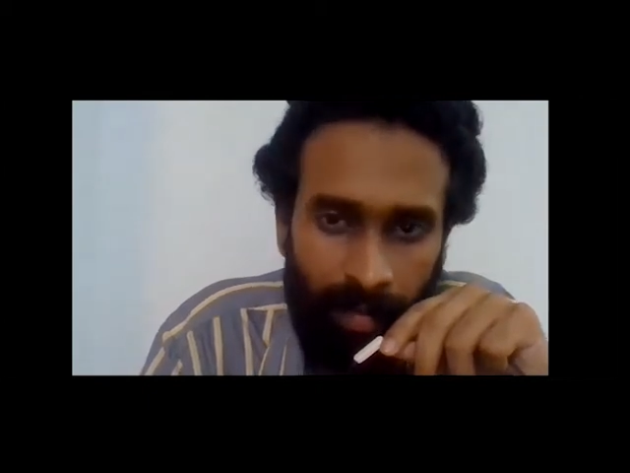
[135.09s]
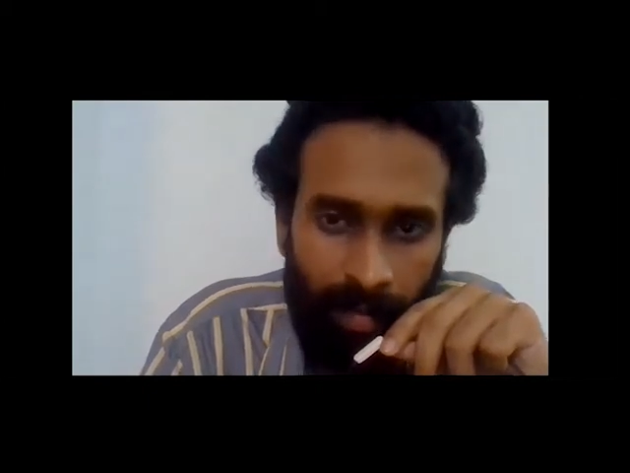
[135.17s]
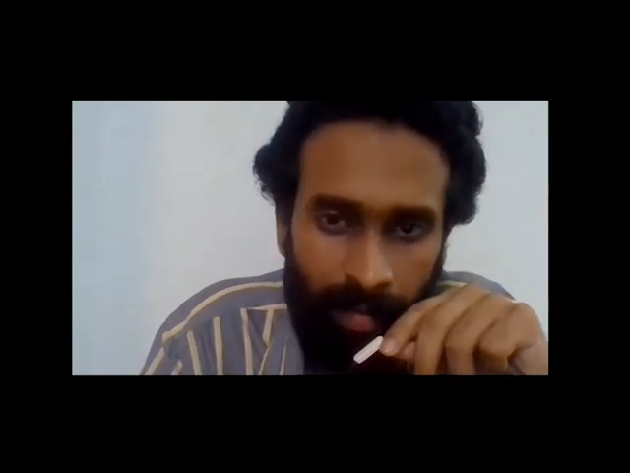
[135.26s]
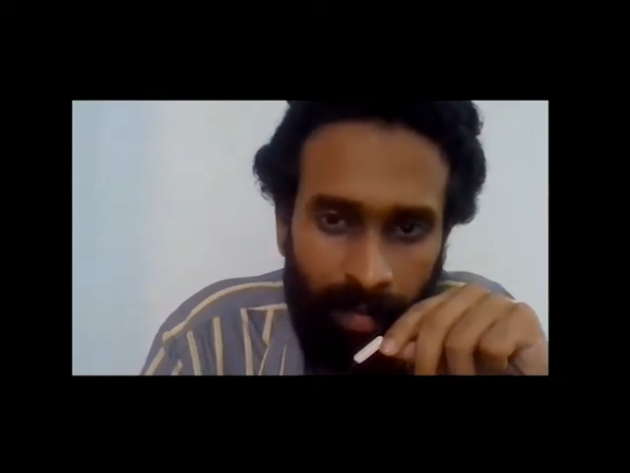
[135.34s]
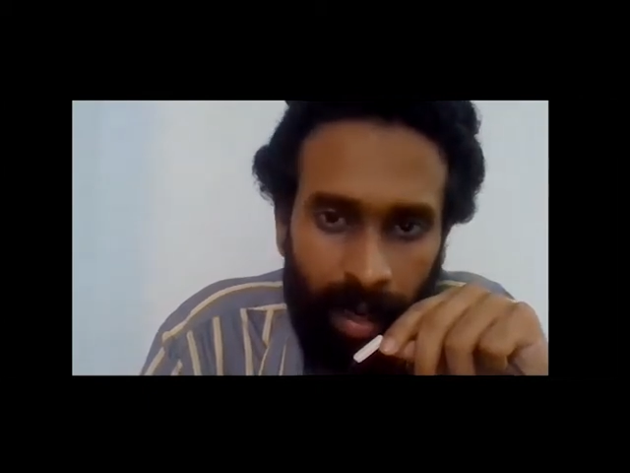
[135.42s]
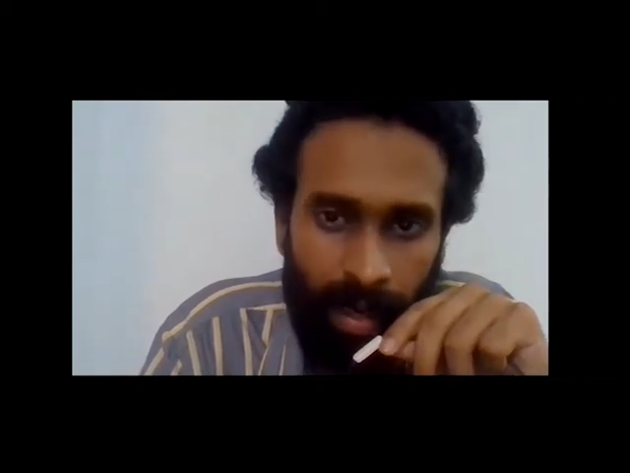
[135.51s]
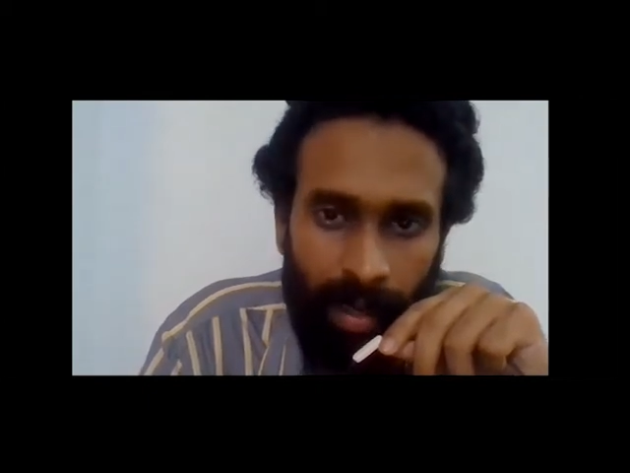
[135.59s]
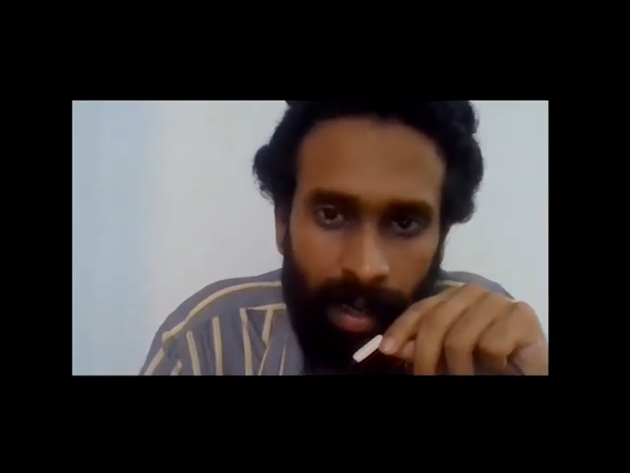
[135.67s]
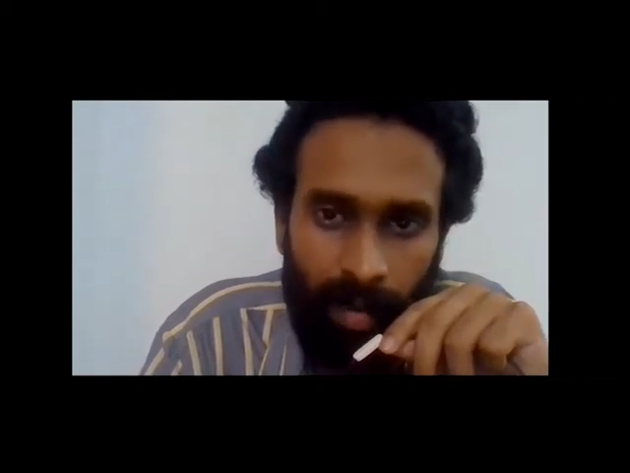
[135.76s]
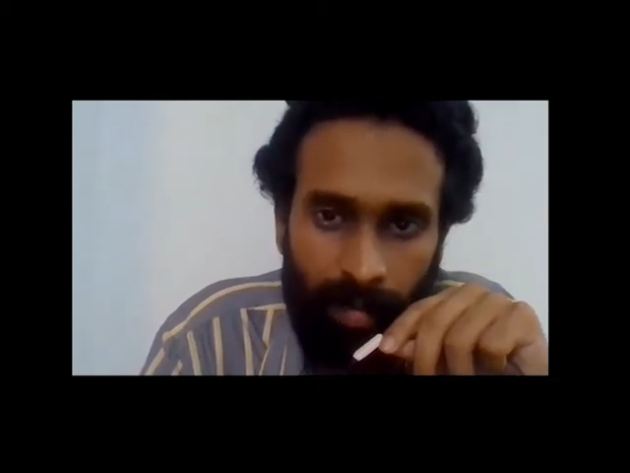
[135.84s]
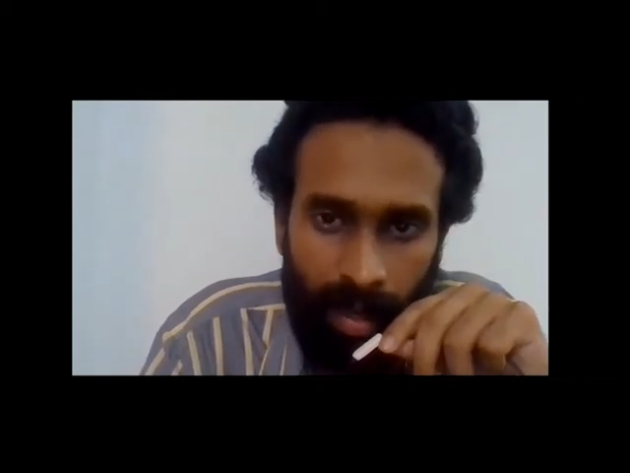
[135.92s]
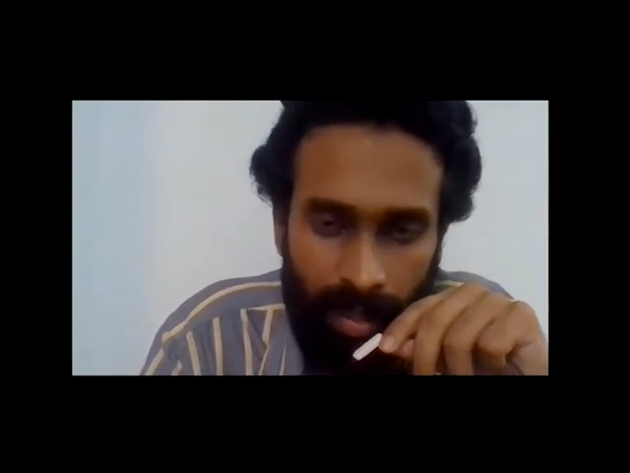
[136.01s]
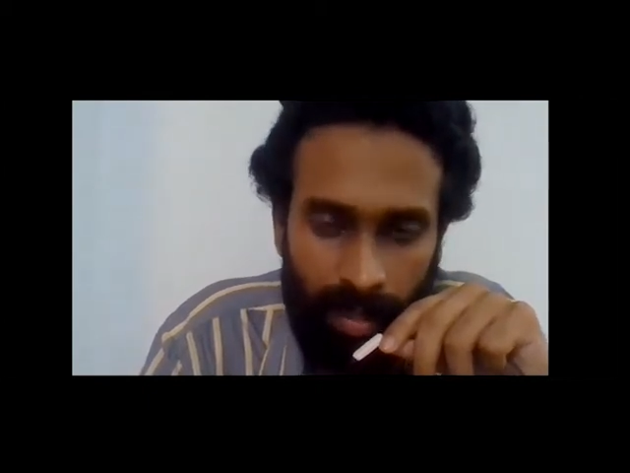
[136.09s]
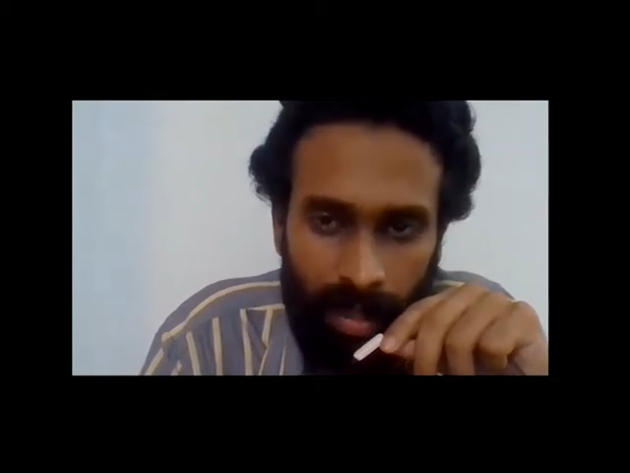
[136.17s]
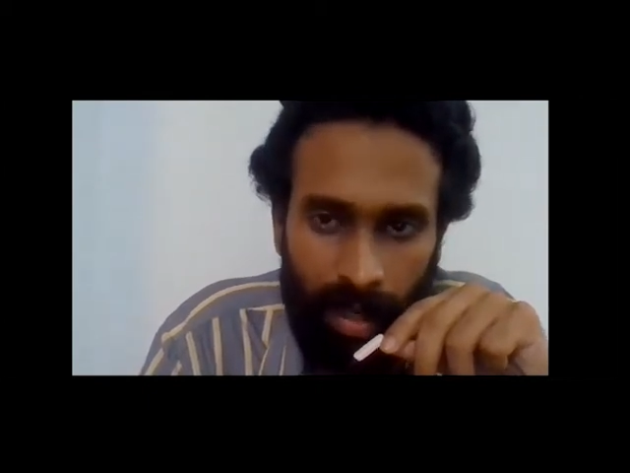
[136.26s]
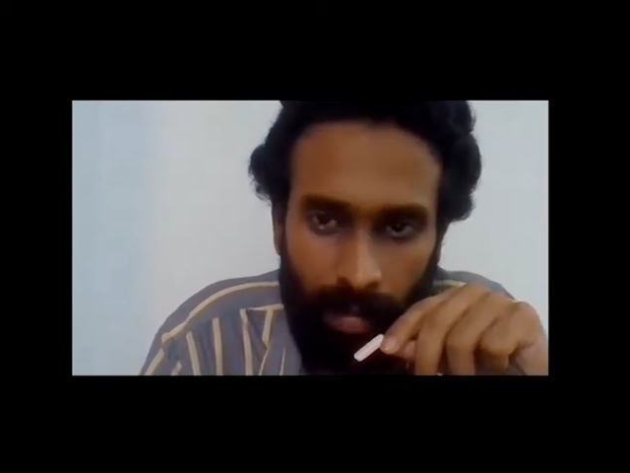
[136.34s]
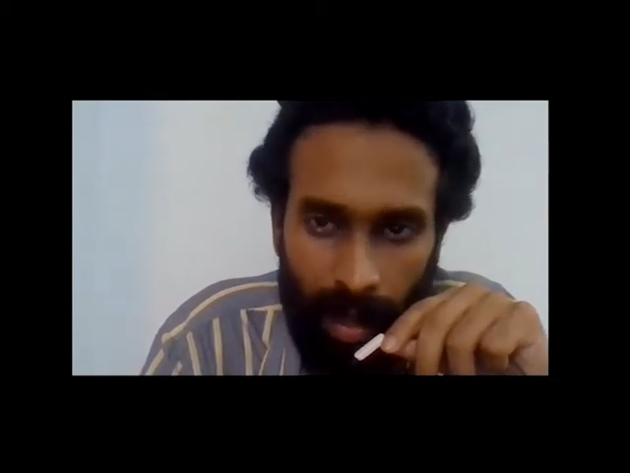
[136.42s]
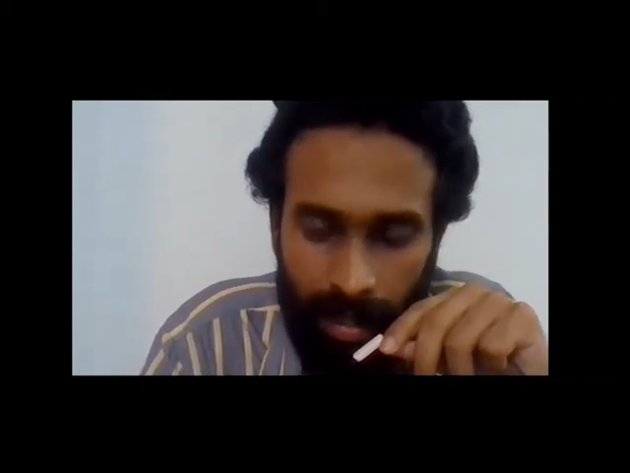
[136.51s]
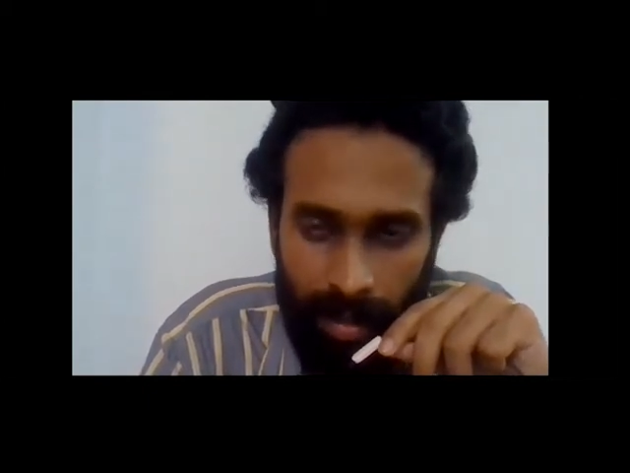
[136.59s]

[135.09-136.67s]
entire infrastructure in place.